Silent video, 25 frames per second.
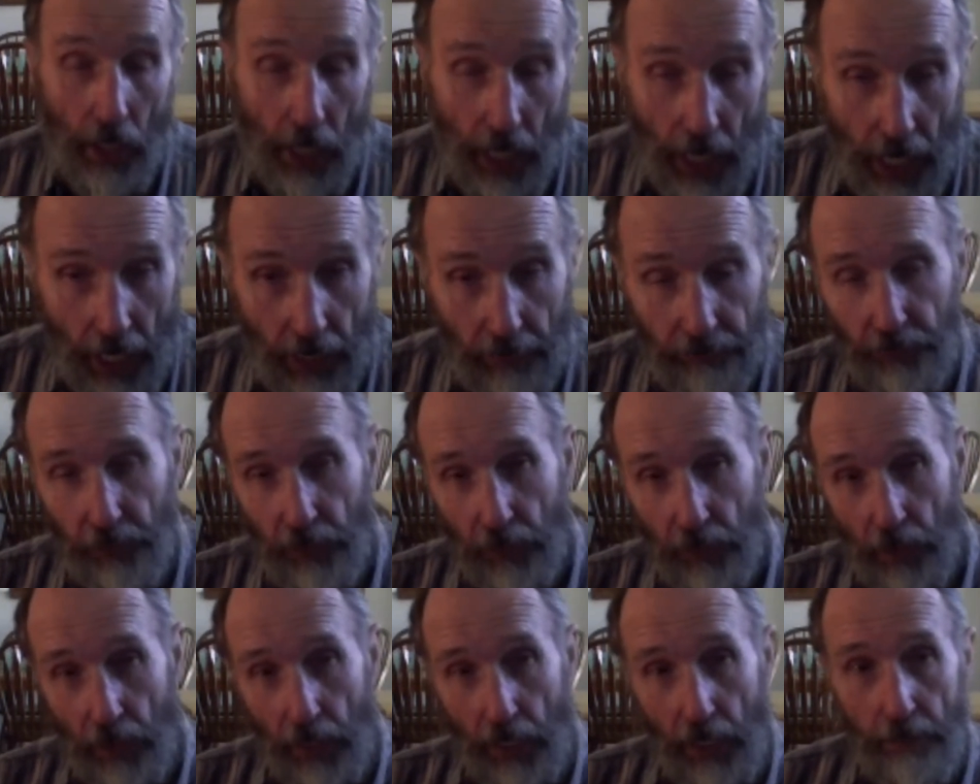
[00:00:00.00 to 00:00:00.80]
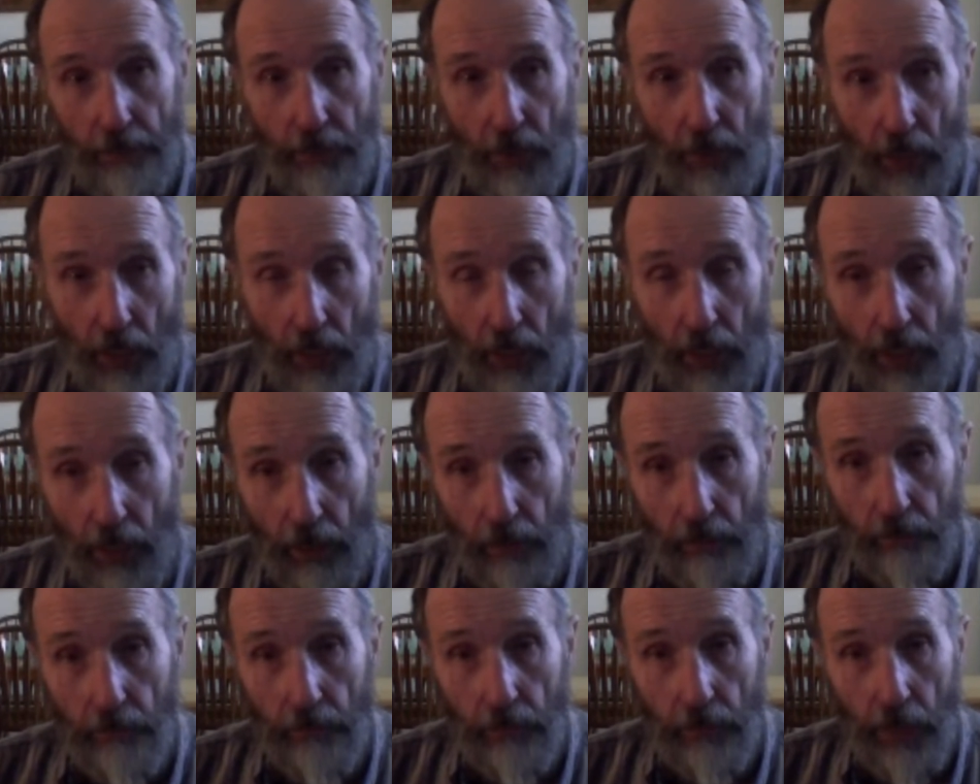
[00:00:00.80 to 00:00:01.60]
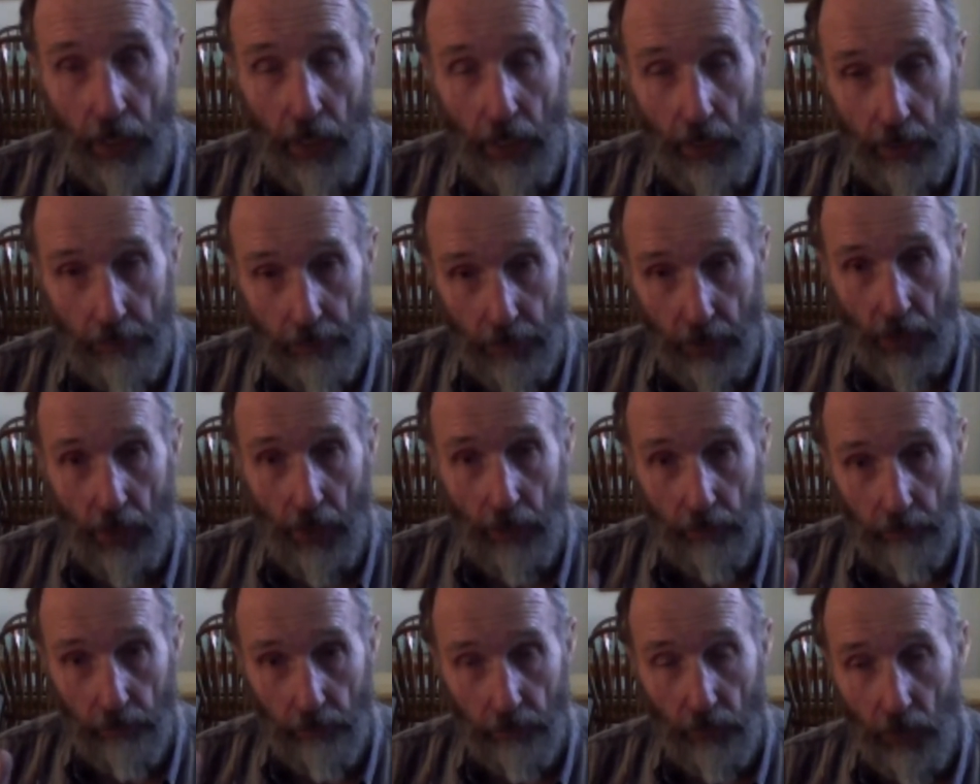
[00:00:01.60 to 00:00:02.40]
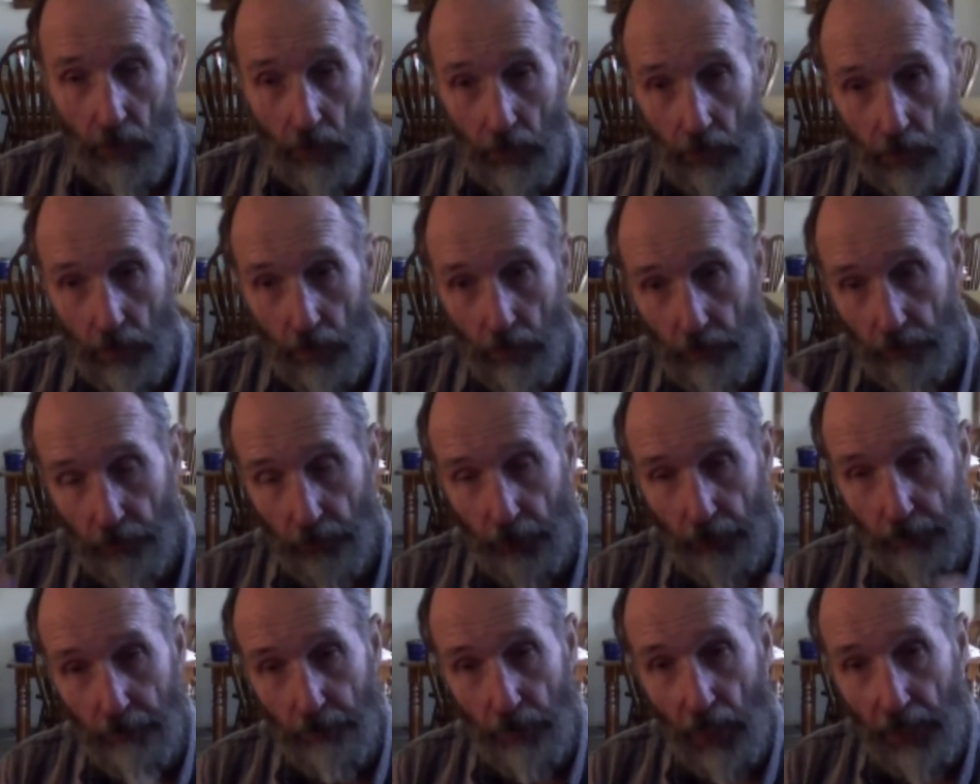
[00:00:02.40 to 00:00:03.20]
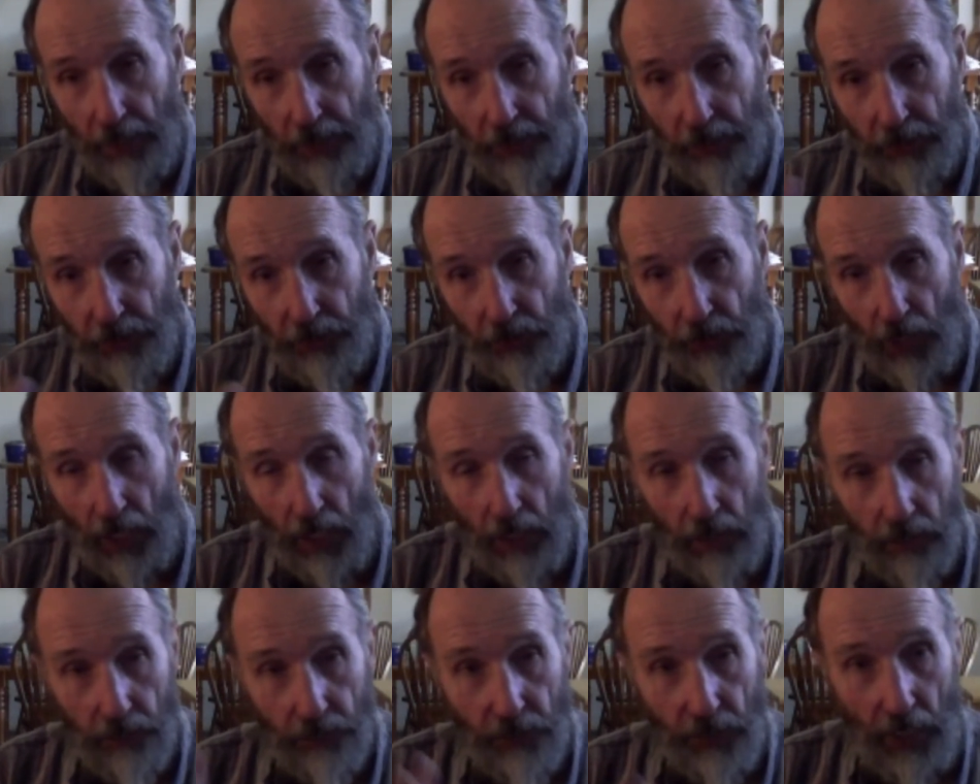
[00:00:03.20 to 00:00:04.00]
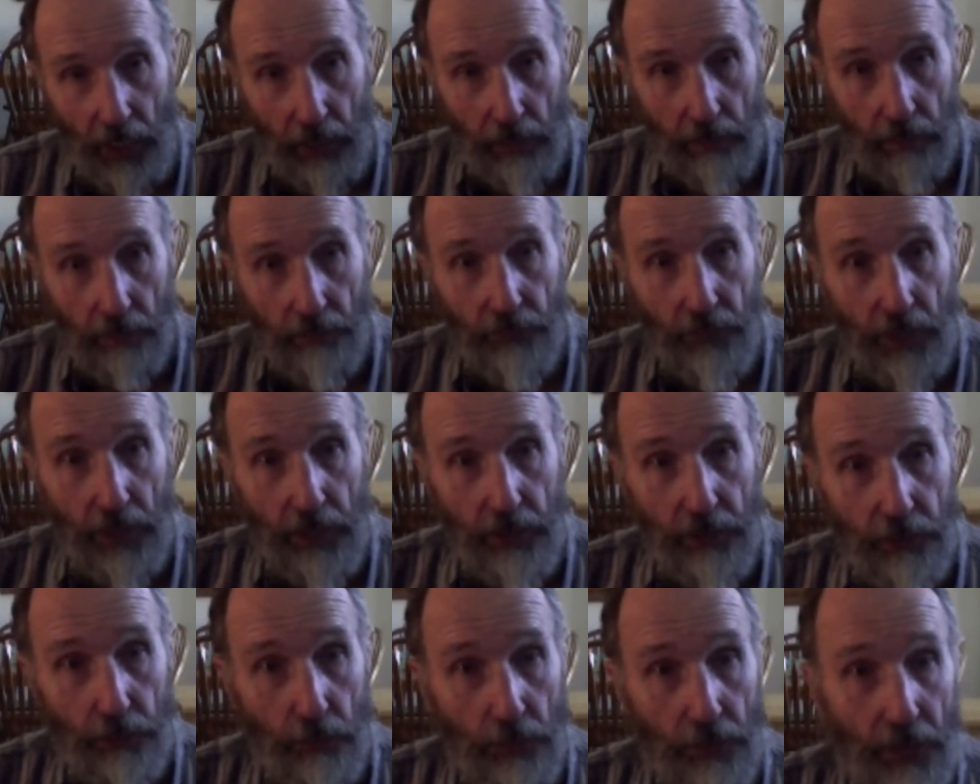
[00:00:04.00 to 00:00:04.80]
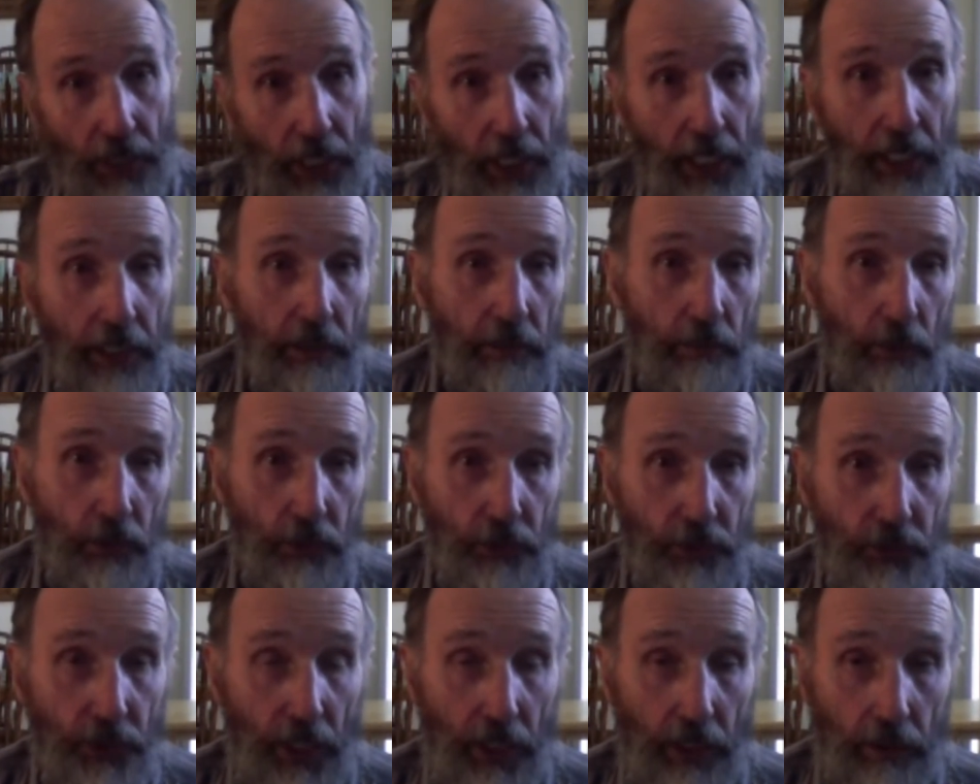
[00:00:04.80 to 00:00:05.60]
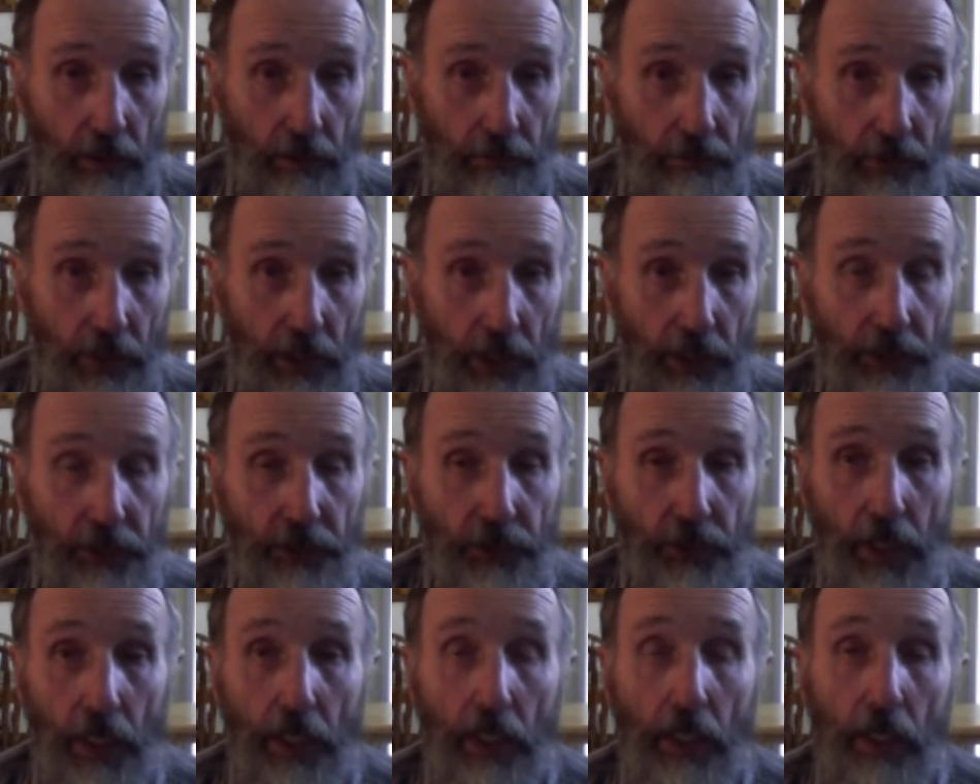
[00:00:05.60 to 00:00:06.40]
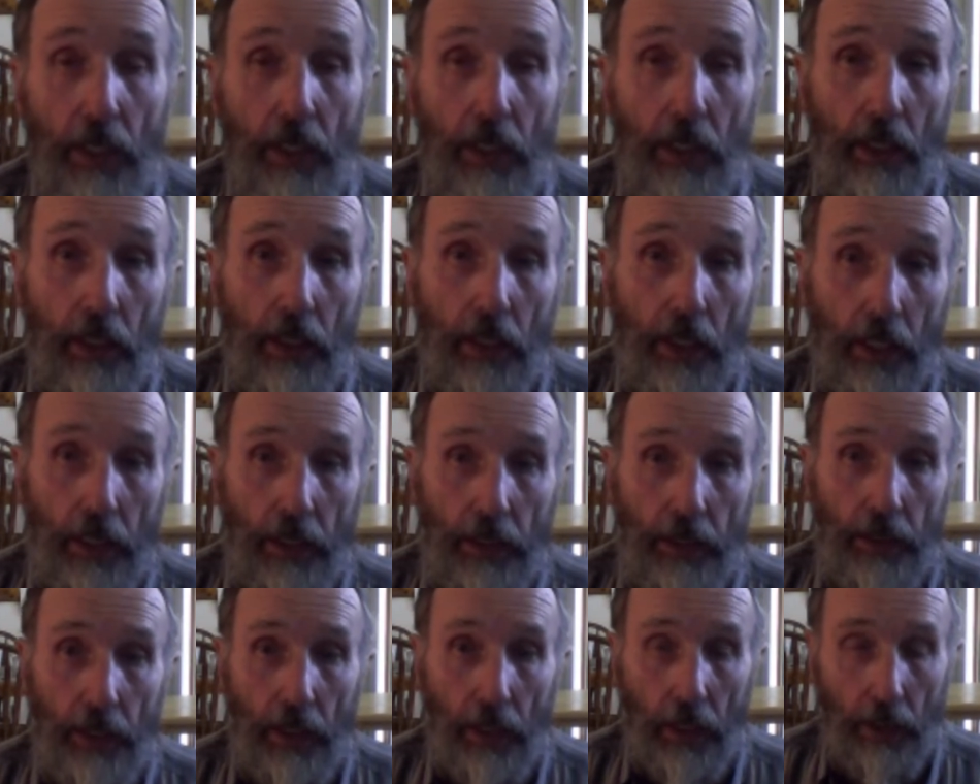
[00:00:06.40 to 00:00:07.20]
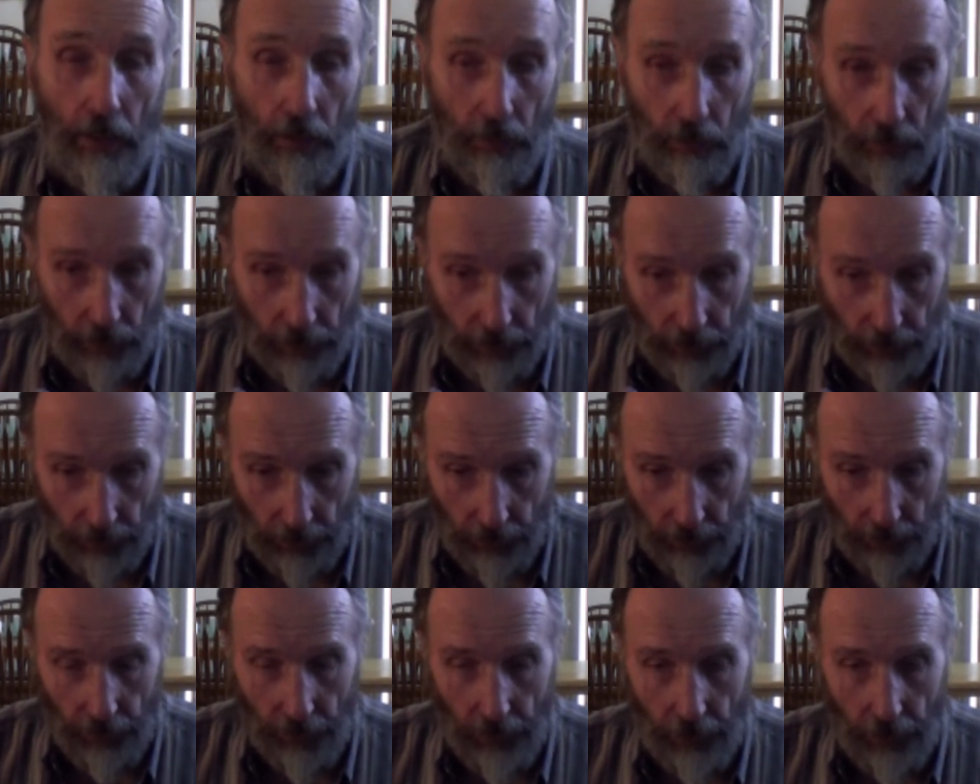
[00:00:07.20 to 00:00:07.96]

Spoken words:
After Abraham replaced child sacrifice with animal sacrifice. And when